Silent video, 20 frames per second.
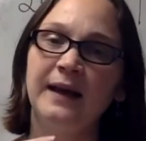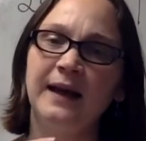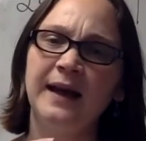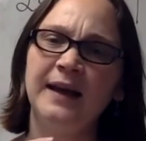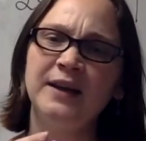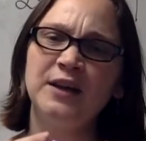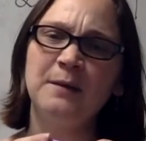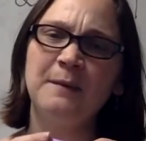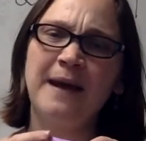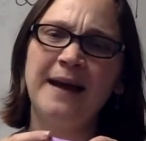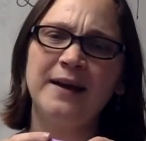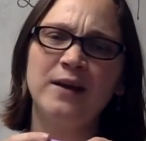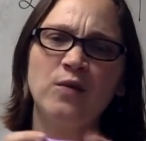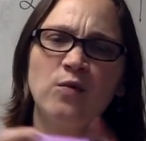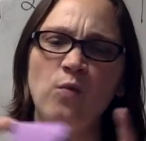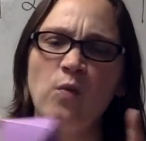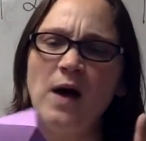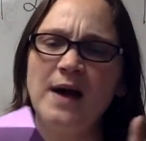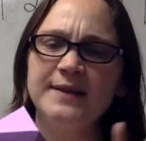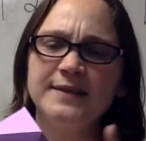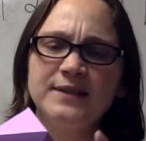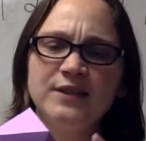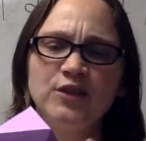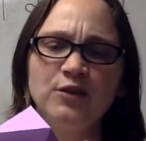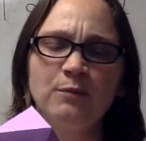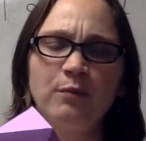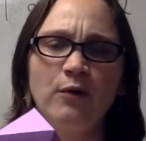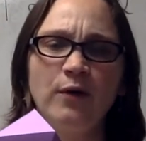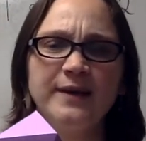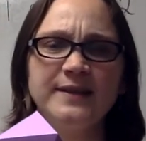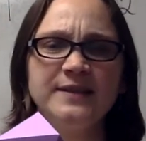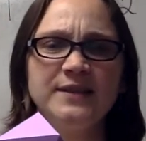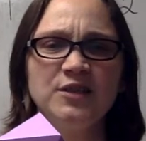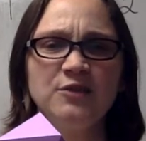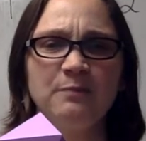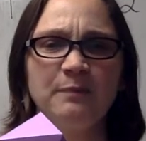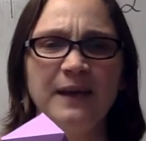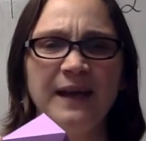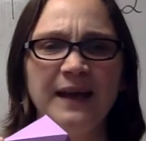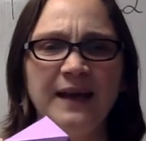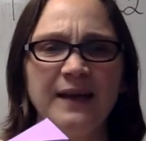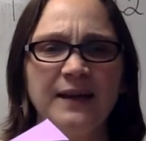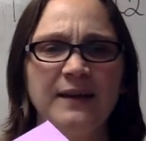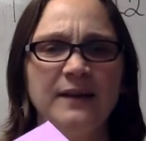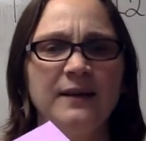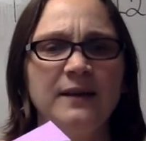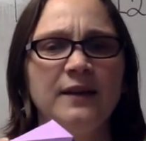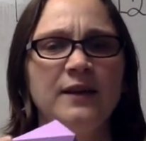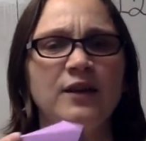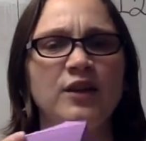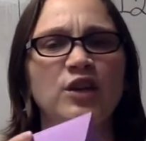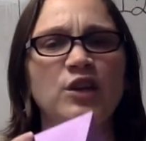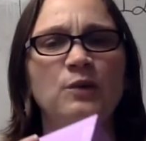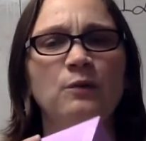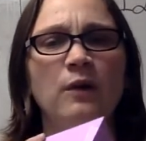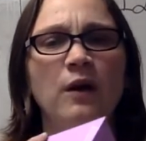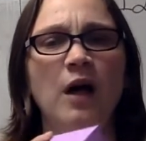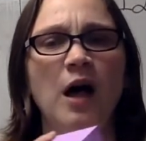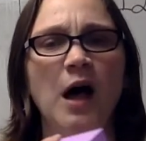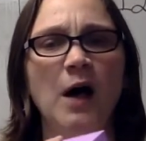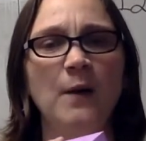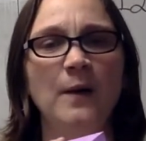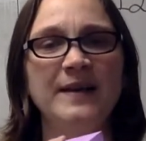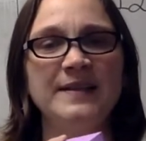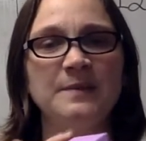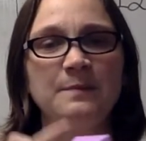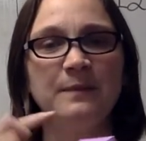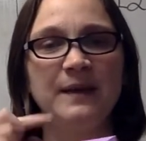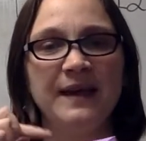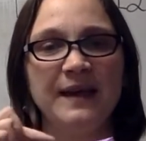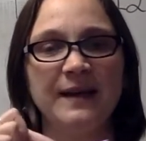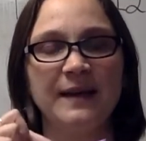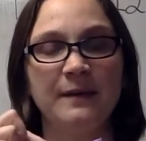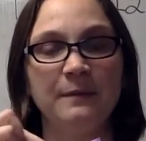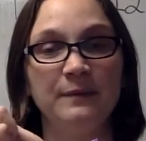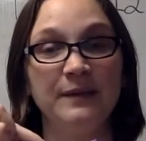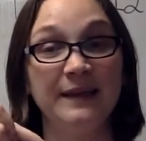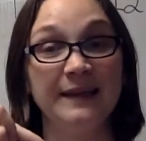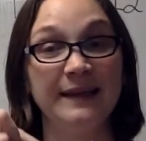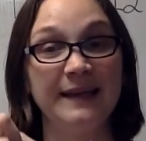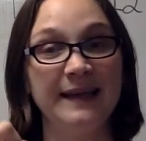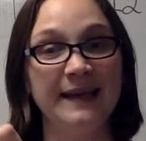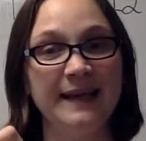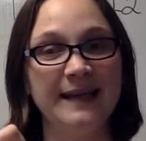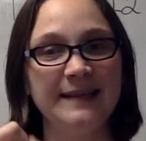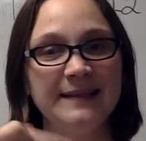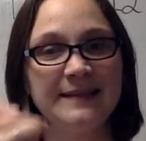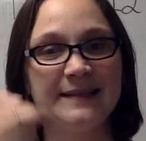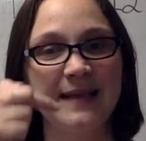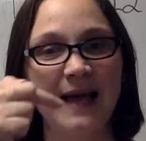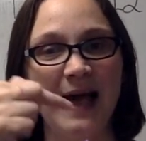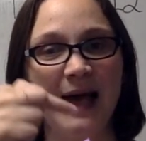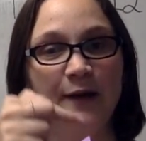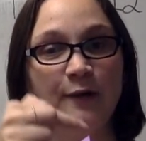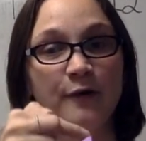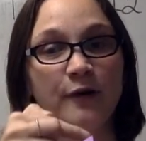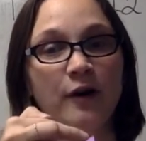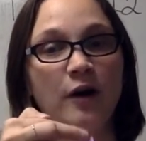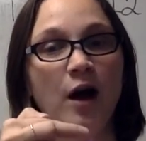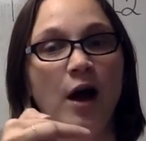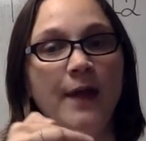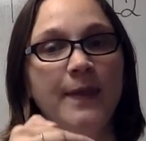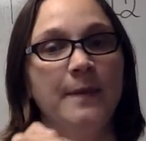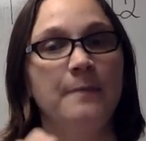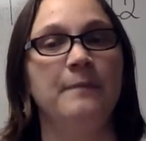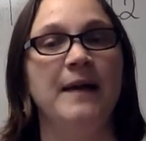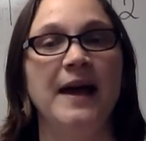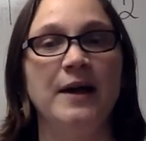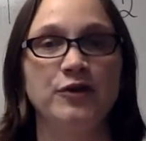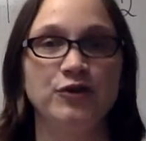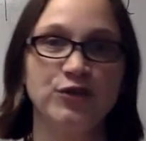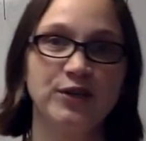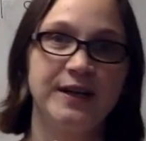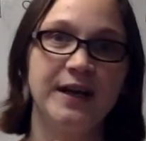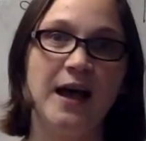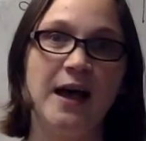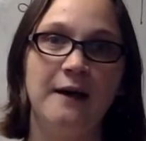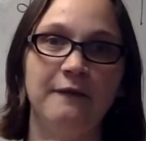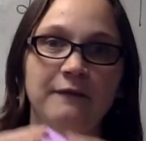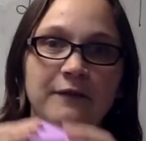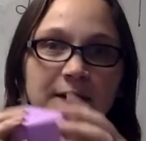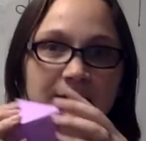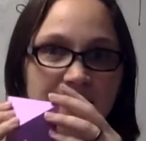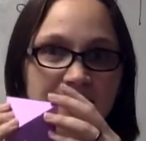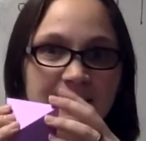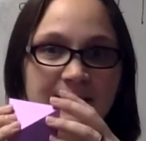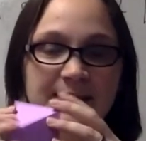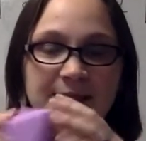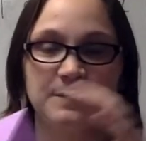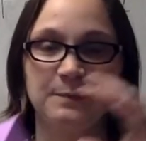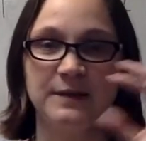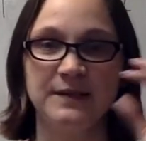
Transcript: And no matter what 2 points you pick, you will always be completely inside or on the boundary of this